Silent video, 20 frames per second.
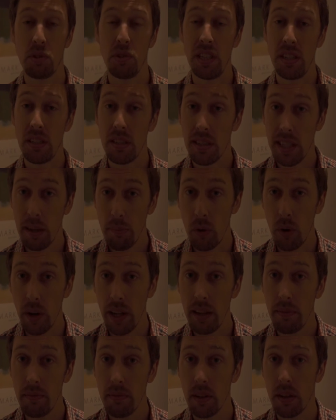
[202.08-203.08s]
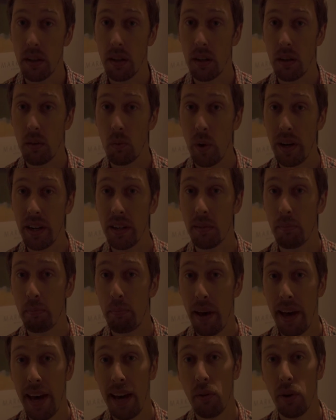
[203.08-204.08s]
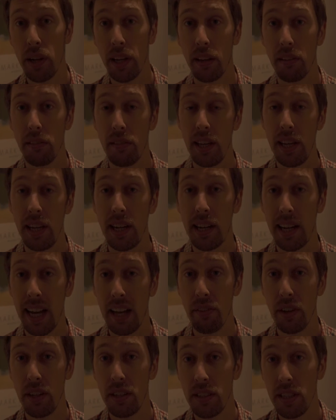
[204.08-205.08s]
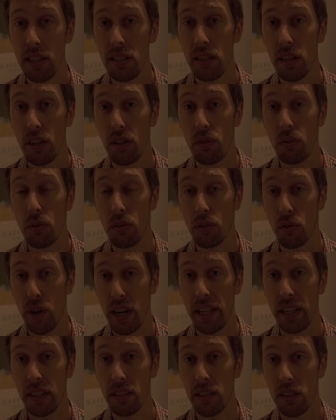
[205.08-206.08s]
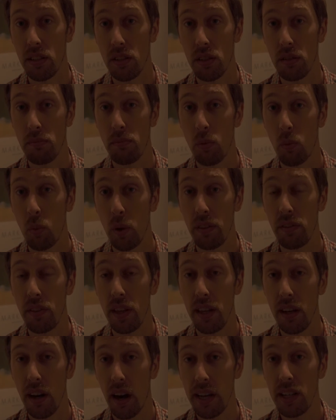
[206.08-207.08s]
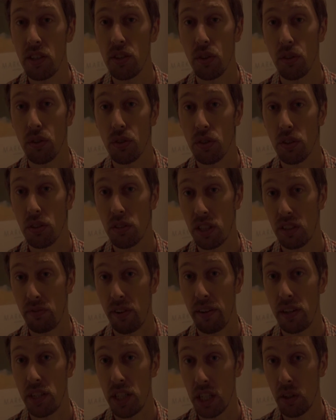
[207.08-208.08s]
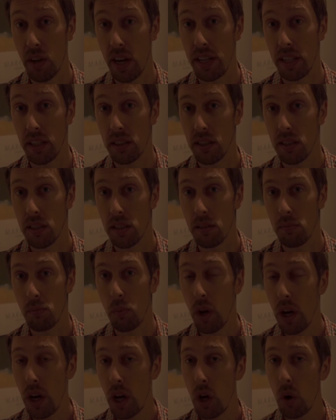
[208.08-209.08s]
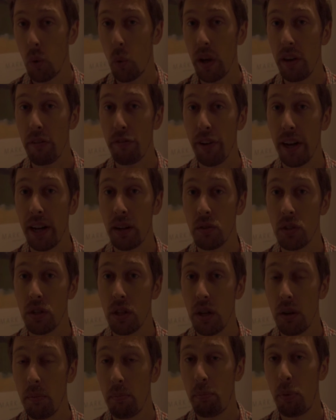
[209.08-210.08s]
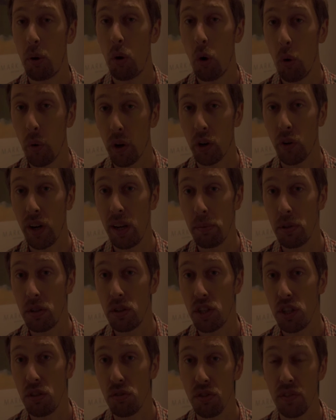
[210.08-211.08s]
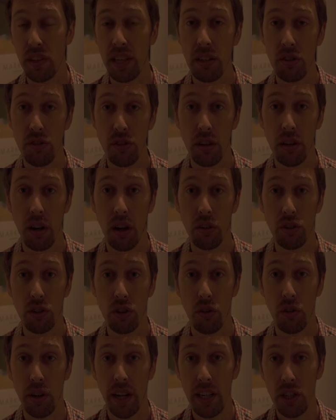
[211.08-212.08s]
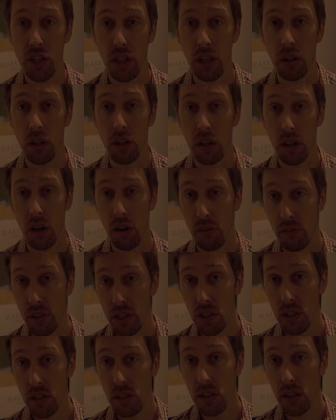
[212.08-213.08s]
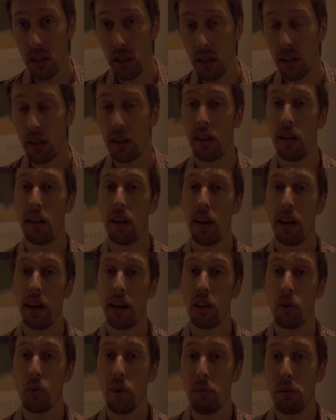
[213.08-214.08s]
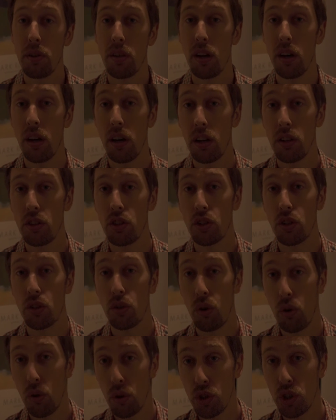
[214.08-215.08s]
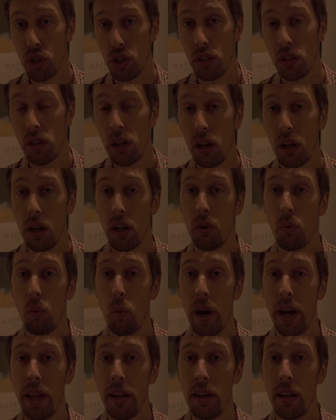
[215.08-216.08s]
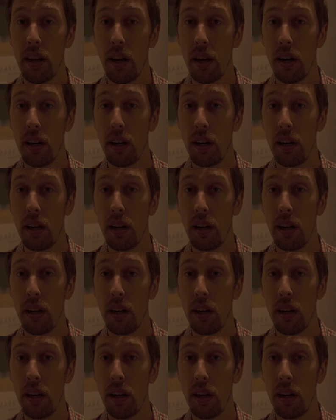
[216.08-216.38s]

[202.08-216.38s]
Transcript: In summary, when comparing the Clavien-Dindo grading system with the ISOS severity grading system, we found poor agreement using the intra-class correlation coefficient, and we would urge caution when